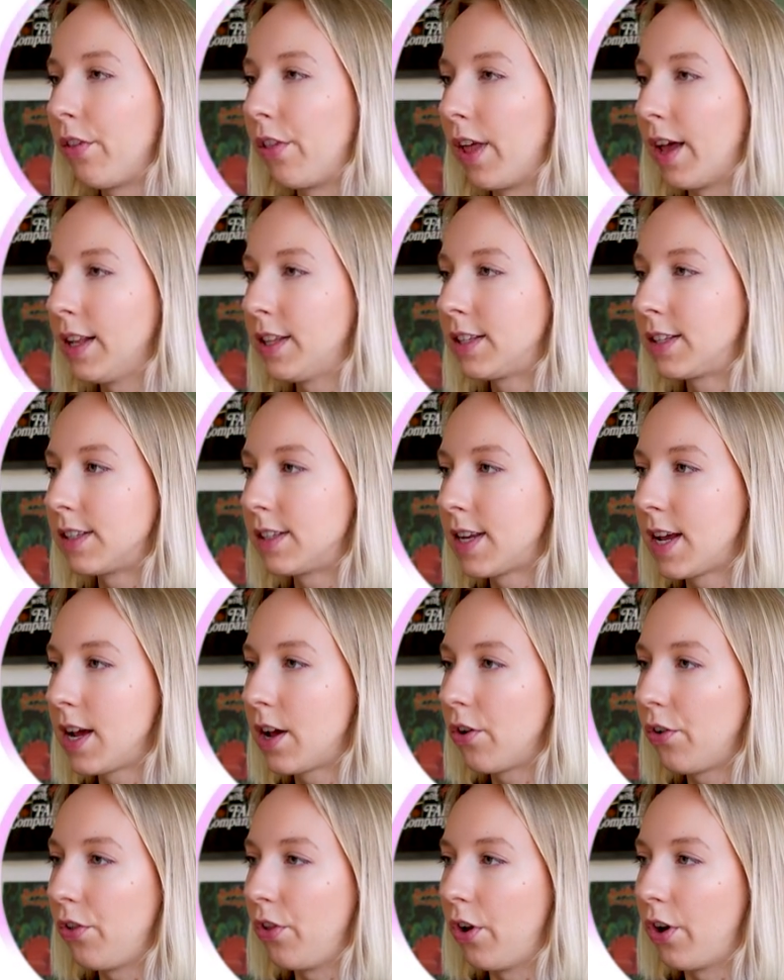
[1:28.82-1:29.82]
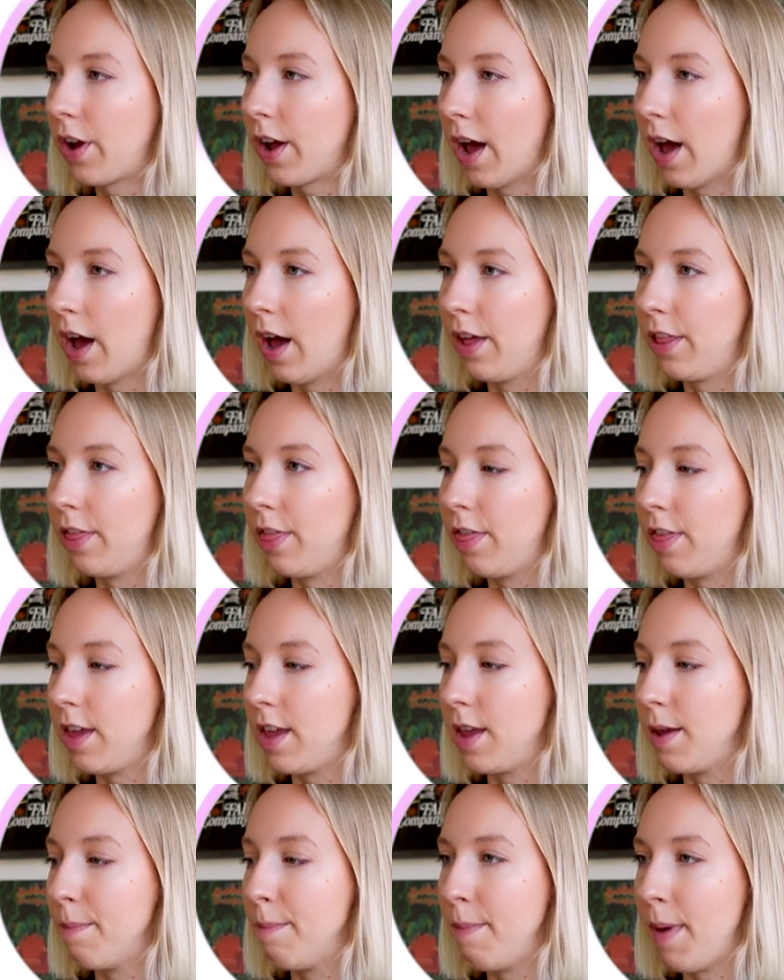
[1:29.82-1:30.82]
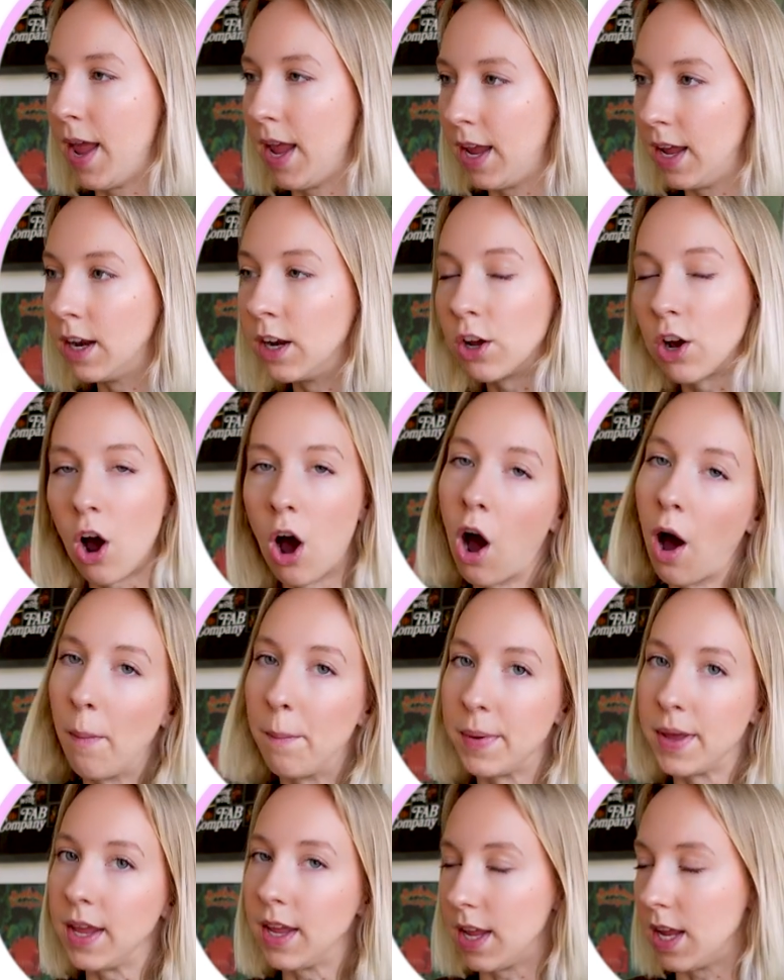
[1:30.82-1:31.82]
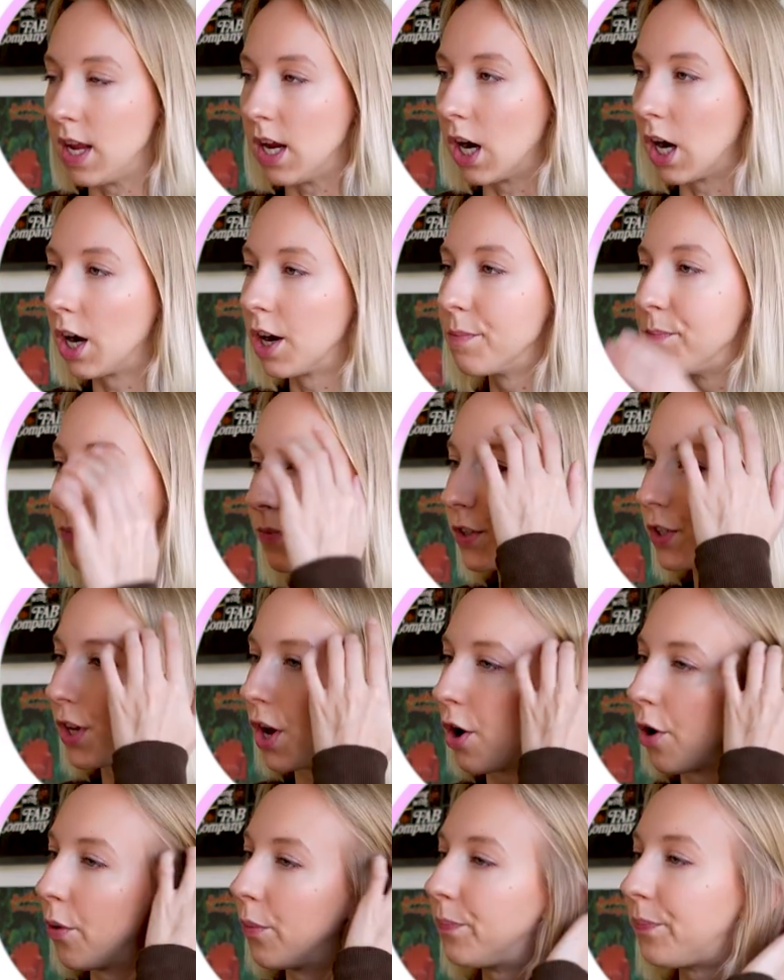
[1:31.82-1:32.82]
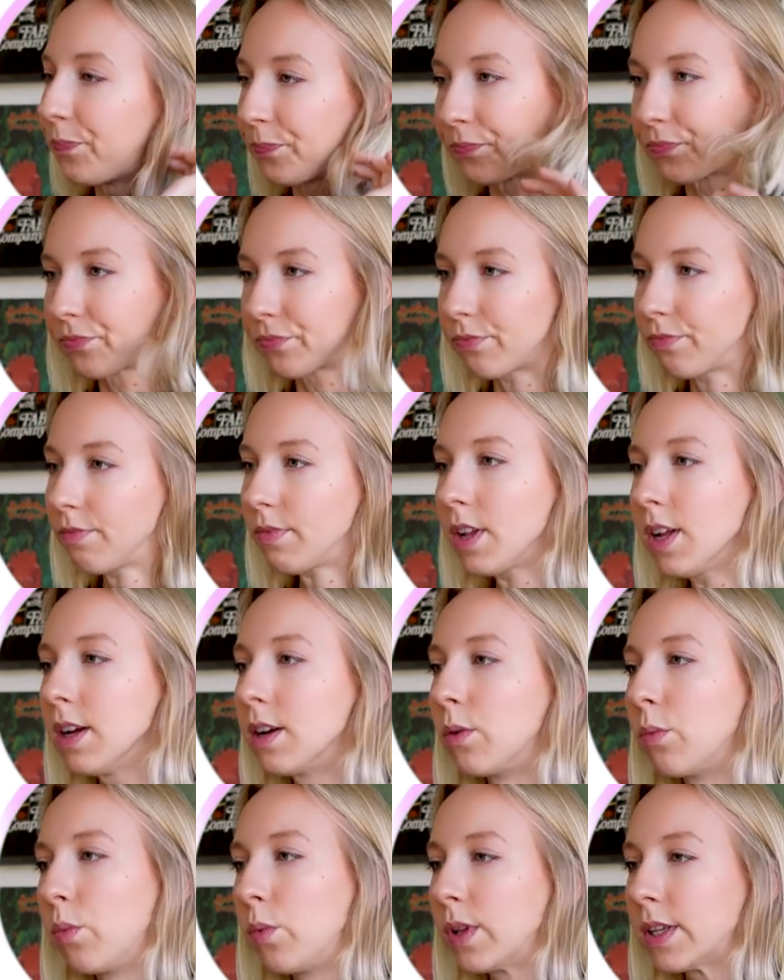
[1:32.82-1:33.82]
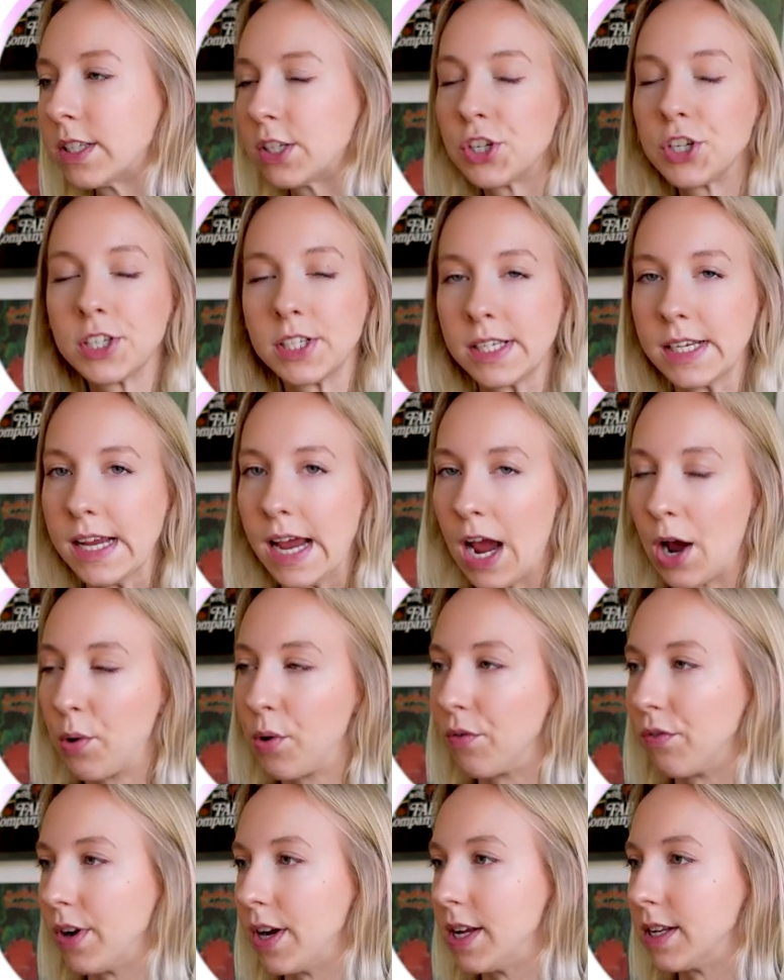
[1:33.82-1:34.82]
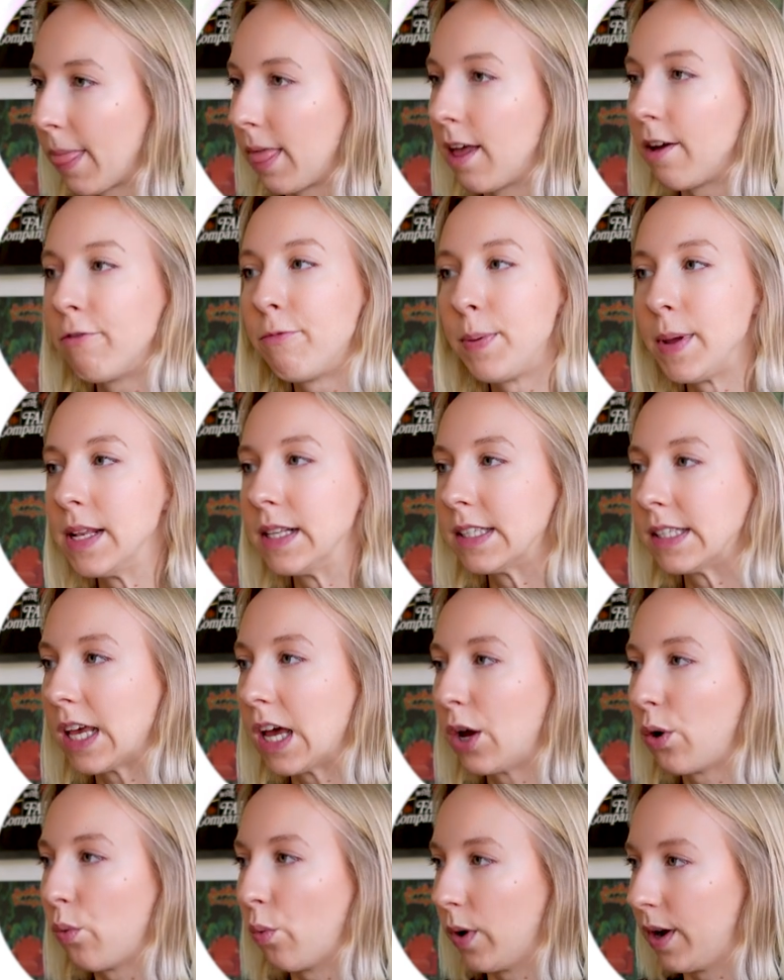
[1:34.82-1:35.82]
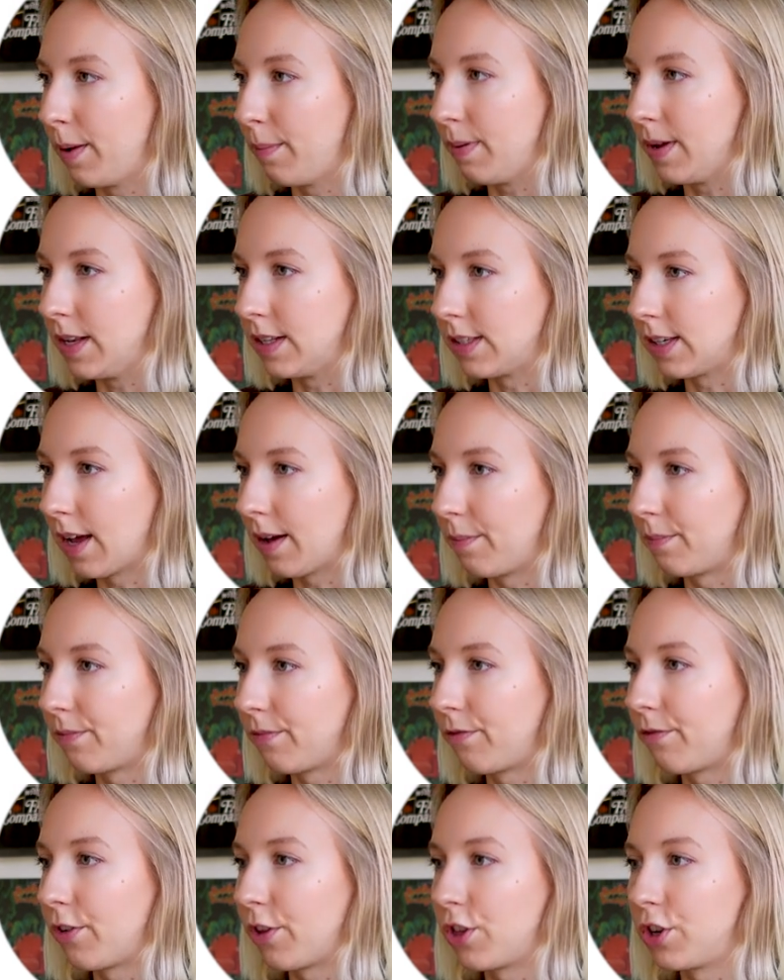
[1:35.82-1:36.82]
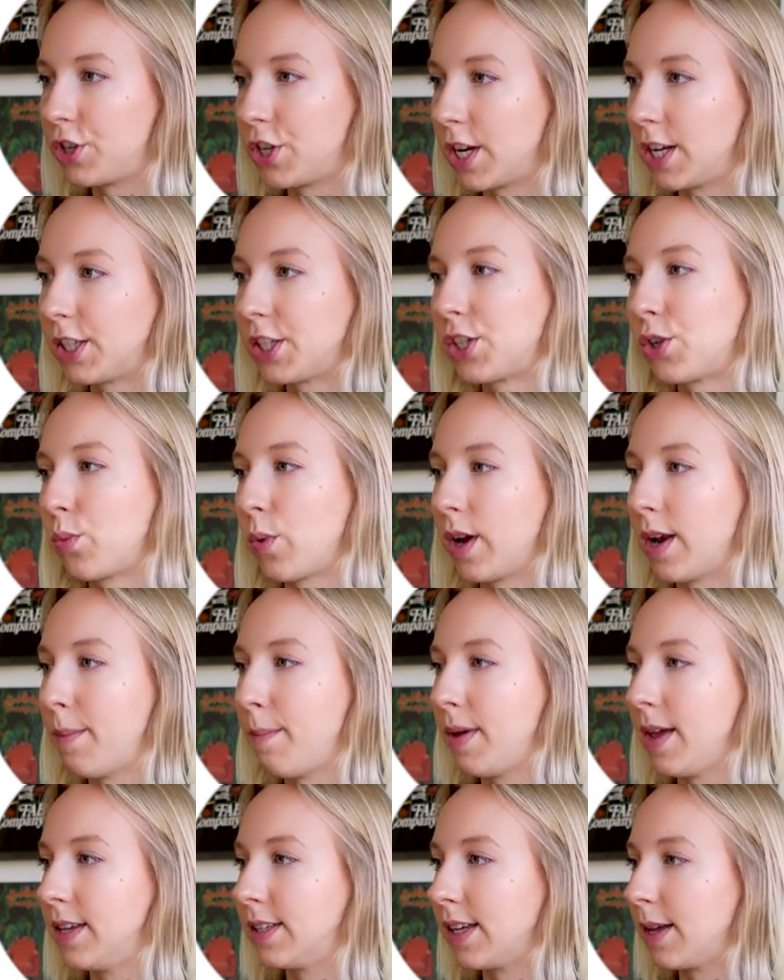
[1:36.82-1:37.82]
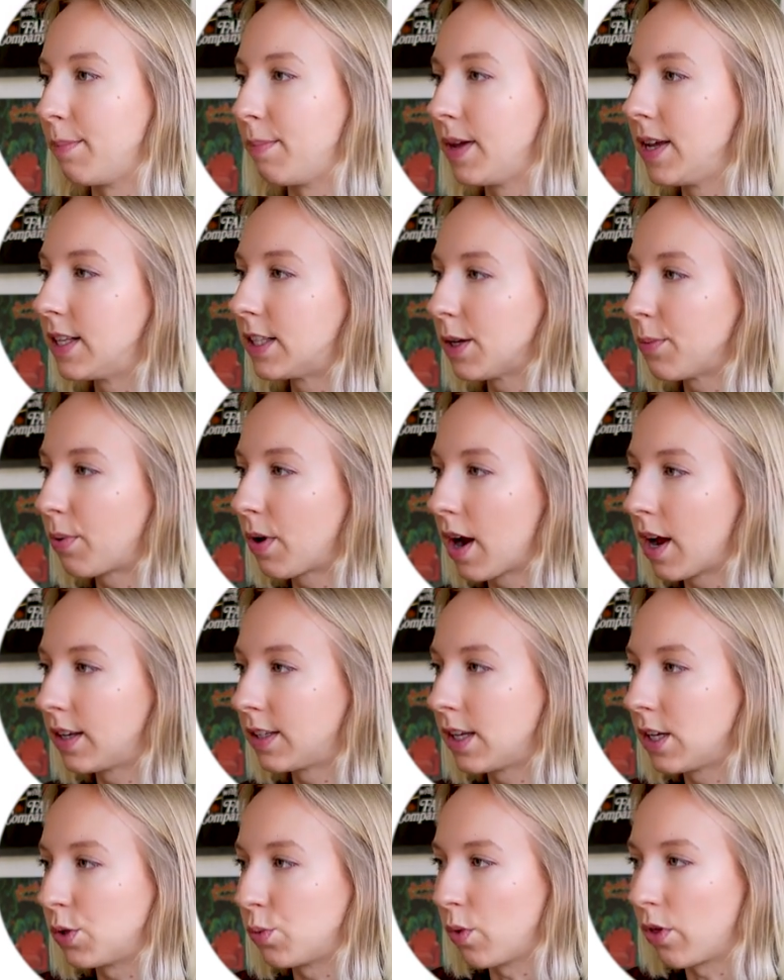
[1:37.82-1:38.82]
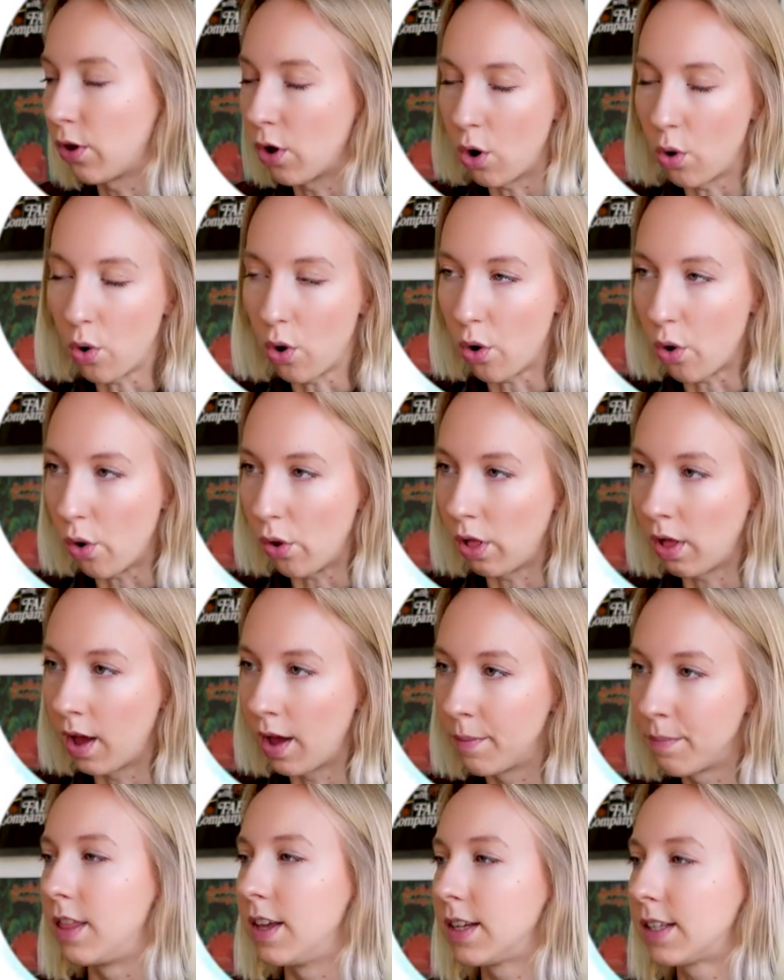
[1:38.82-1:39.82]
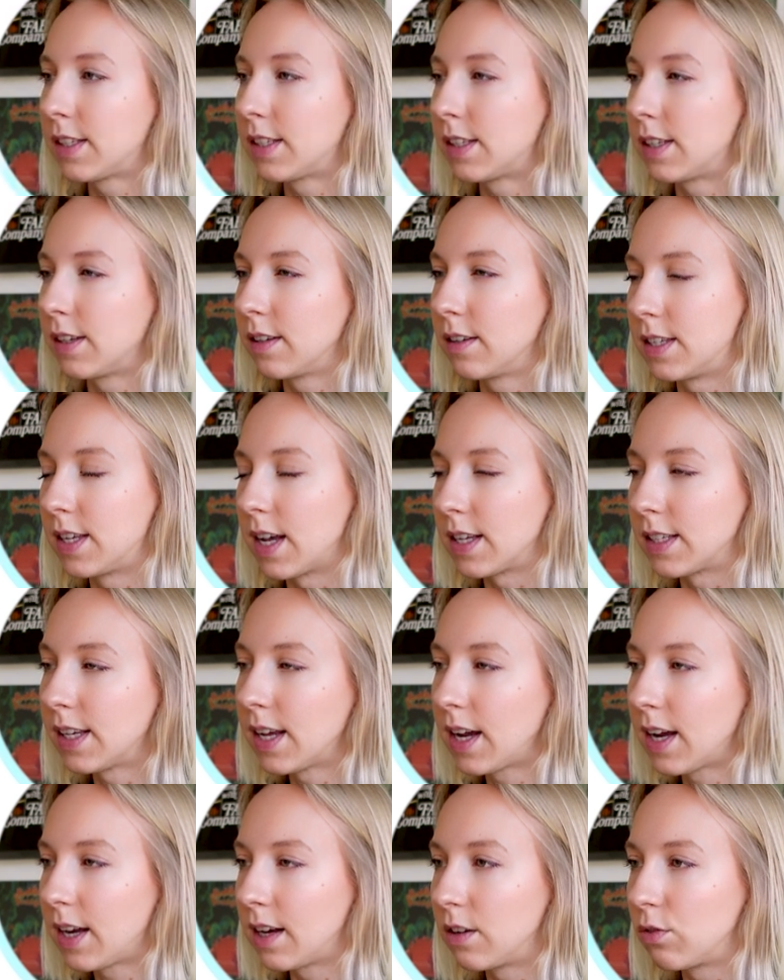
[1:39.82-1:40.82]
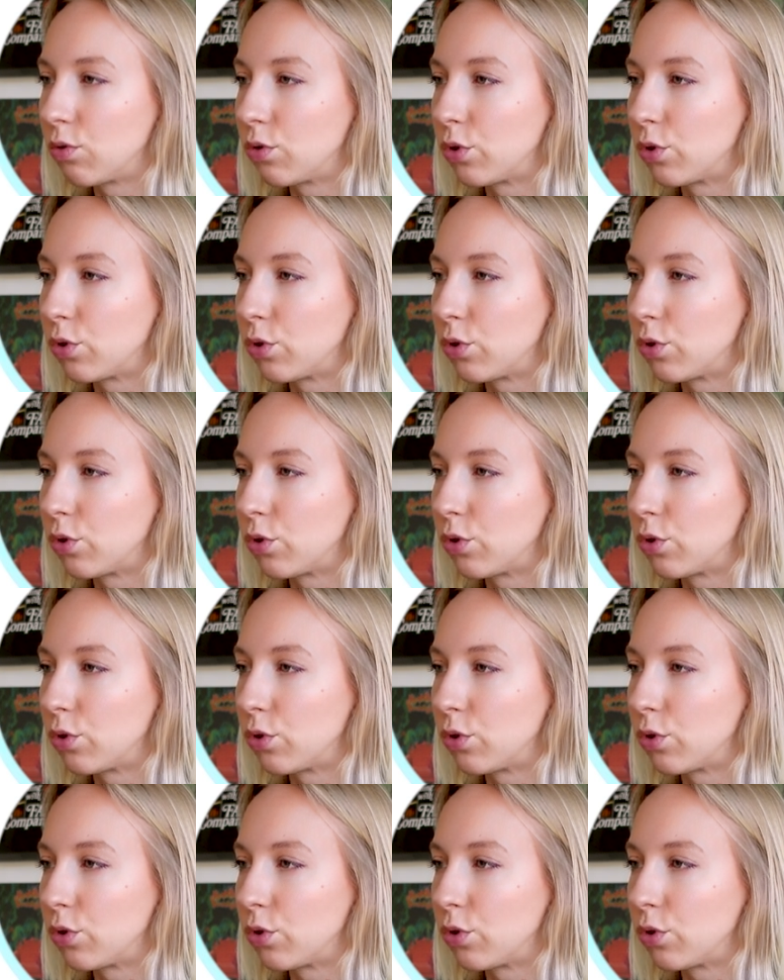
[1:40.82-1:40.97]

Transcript: let's take a look at the main copy here. So, let's just see how it reads Love pizza, win a pizza for the chance to win amazing pizza prizes with Coca Cola. This doesn't